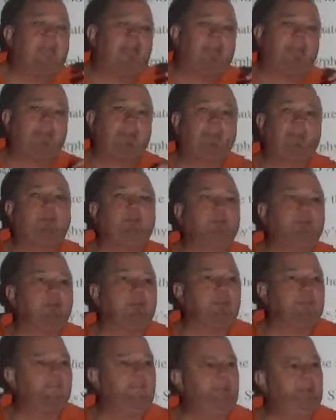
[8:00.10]
at
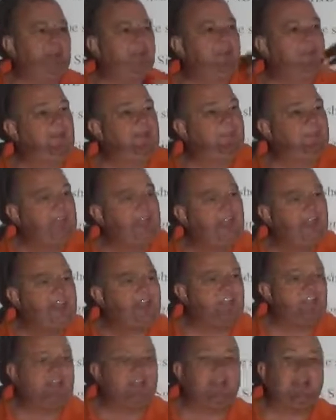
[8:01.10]
portal of entry? A
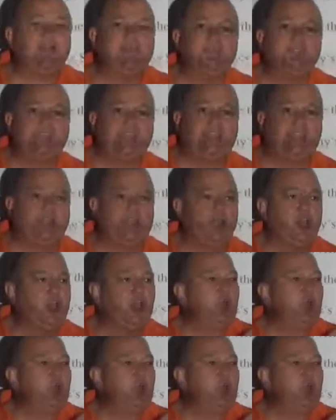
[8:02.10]
patient comes in,